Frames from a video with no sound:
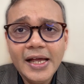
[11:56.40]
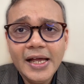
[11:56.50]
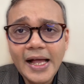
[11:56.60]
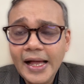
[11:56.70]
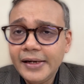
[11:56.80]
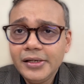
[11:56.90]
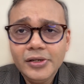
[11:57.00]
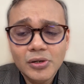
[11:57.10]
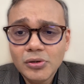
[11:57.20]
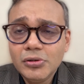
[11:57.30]
and
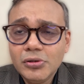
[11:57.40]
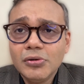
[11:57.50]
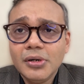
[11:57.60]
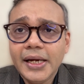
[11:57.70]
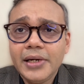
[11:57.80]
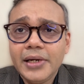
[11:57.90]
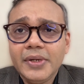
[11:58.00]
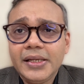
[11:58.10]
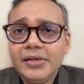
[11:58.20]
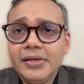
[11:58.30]
you're good to go ahead with
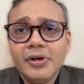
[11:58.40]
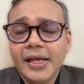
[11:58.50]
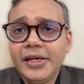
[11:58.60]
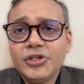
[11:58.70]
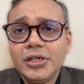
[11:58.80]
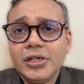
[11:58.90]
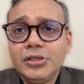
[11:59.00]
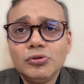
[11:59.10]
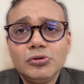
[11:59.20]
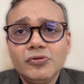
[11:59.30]
it for initial
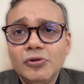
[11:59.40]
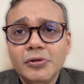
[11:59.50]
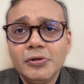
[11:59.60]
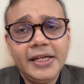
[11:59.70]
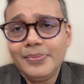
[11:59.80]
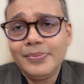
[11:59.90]
2 to 4 teeth,